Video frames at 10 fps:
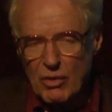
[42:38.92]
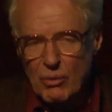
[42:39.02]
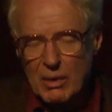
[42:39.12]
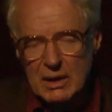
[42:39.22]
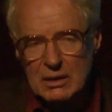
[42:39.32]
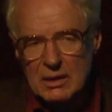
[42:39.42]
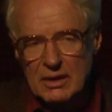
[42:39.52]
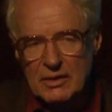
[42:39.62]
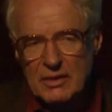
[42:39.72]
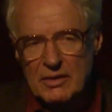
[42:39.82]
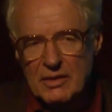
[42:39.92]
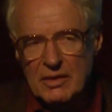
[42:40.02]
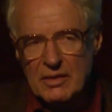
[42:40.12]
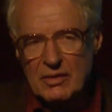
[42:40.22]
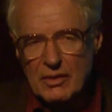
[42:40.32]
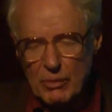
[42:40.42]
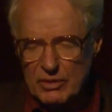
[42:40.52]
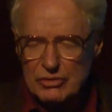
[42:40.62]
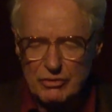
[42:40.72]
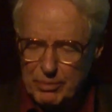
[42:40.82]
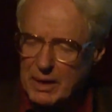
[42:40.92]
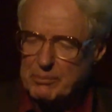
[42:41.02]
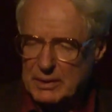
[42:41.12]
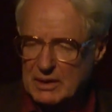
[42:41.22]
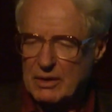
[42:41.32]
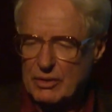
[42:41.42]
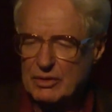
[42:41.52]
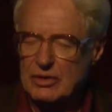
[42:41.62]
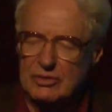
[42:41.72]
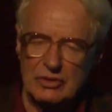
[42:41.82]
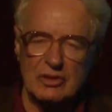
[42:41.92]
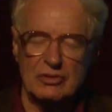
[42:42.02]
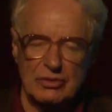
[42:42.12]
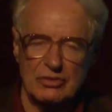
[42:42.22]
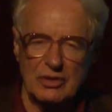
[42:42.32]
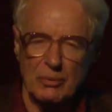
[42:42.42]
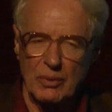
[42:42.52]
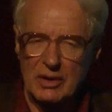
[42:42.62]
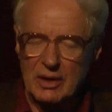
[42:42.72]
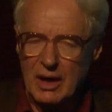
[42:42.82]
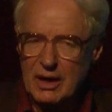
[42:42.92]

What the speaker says: Well, the question of popularity is an interesting one.